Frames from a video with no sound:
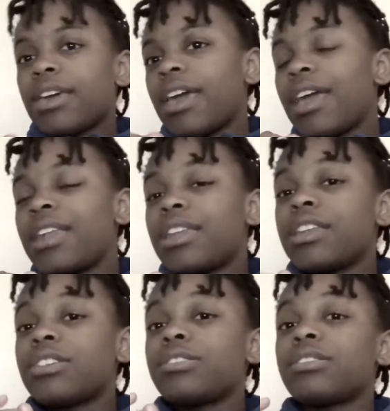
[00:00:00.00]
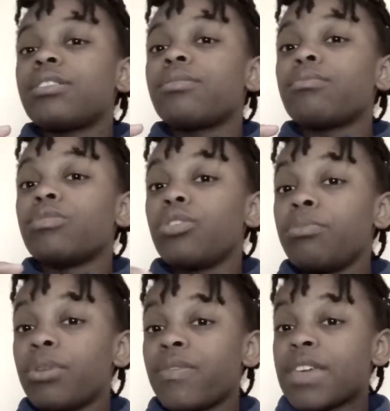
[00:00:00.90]
And in his new
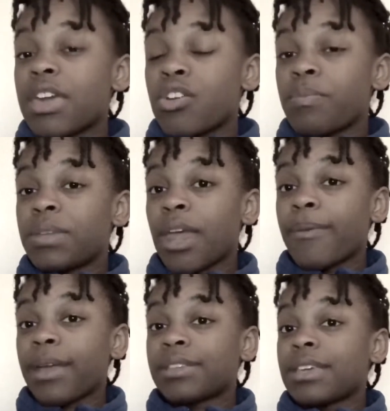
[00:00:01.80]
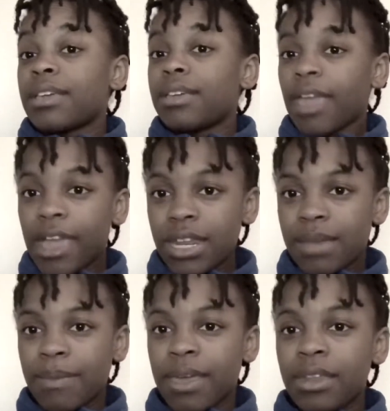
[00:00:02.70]
movie that he'll be directing,
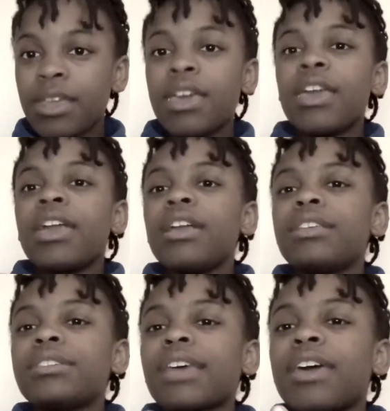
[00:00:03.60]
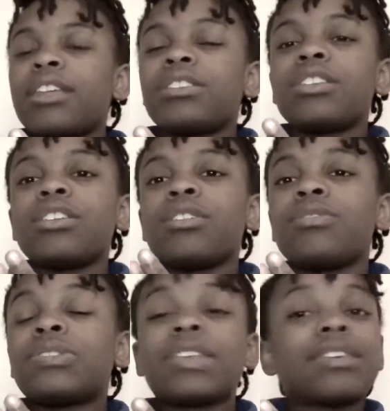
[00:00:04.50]
Candyman, he decided to
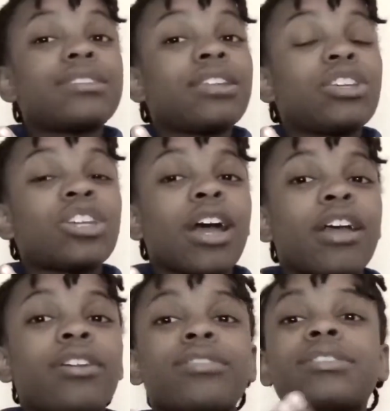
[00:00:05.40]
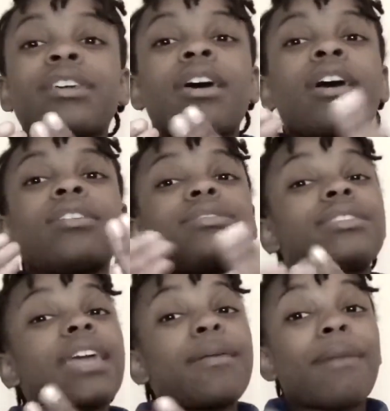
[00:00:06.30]
use Destiny Child's
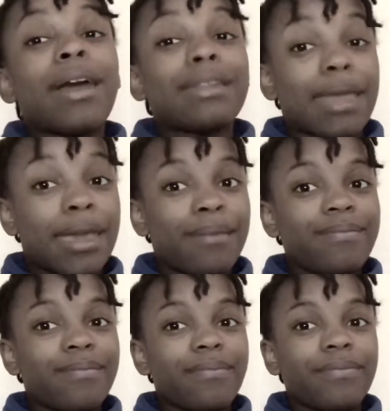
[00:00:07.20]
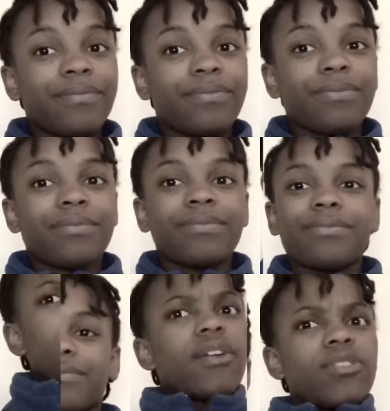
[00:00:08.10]
Say My Name.
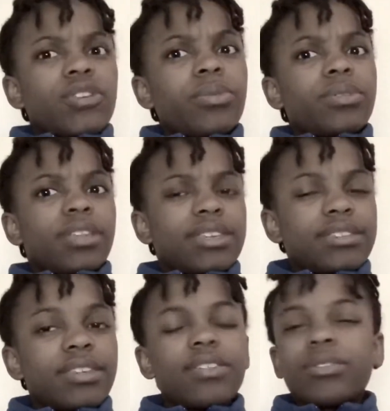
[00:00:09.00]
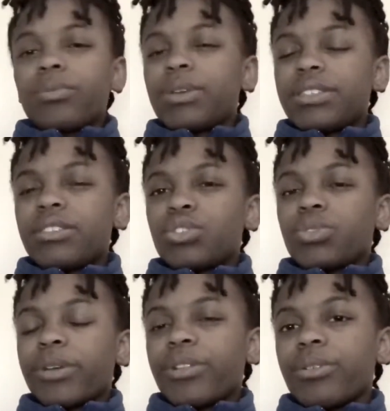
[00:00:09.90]
After releasing the recent
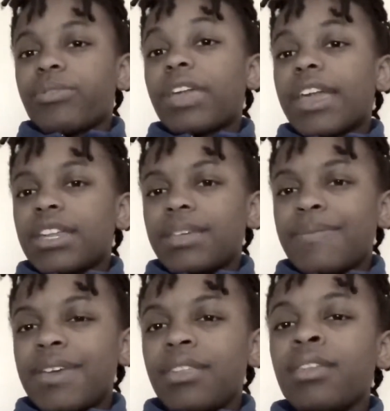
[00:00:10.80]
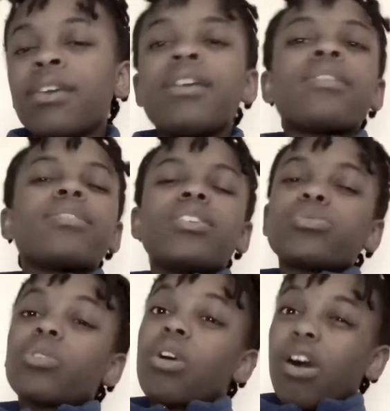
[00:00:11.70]
trailer of Candyman, these
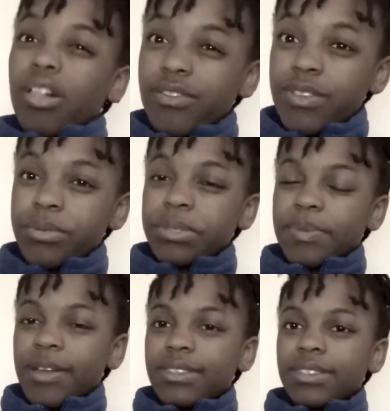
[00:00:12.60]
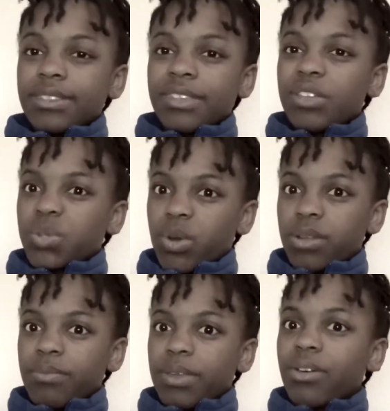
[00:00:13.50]
were all of the responses that
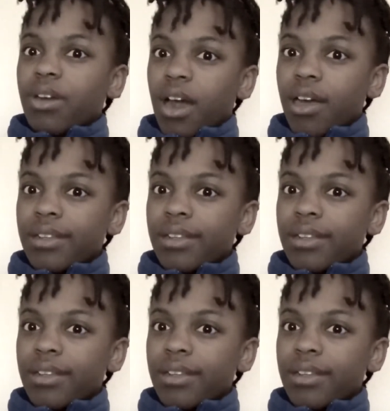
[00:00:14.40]
Jordan Peele got.